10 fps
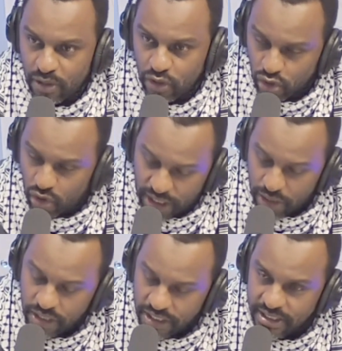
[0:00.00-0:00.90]
Not only are
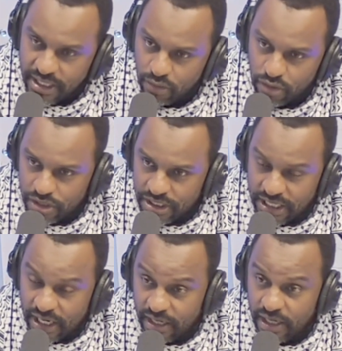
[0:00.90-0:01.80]
you getting a good
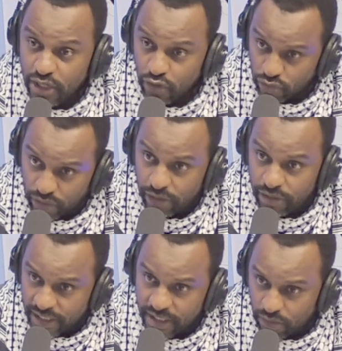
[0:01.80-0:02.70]
return, not only are you
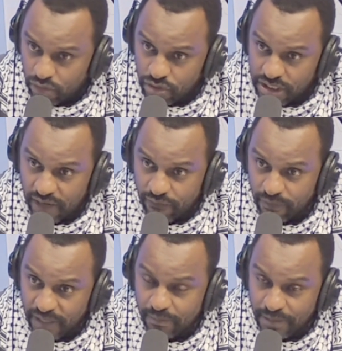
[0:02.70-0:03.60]
getting a good return from
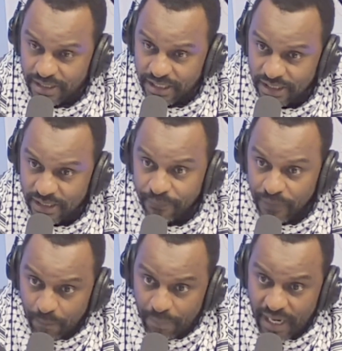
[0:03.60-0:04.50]
that business,
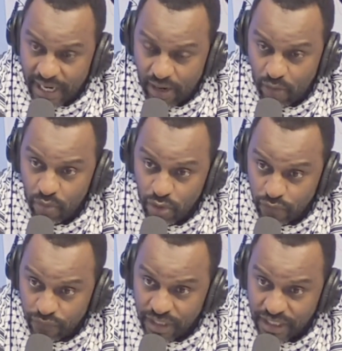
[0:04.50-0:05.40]
but now
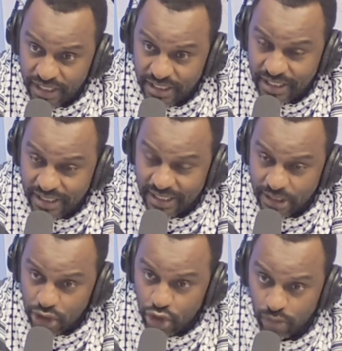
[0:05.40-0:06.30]
you've created
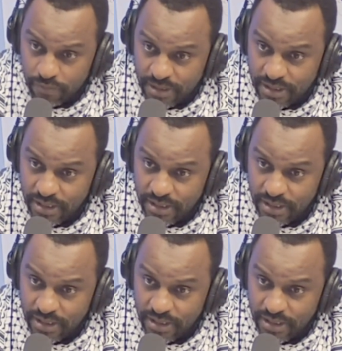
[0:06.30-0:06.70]
30 jobs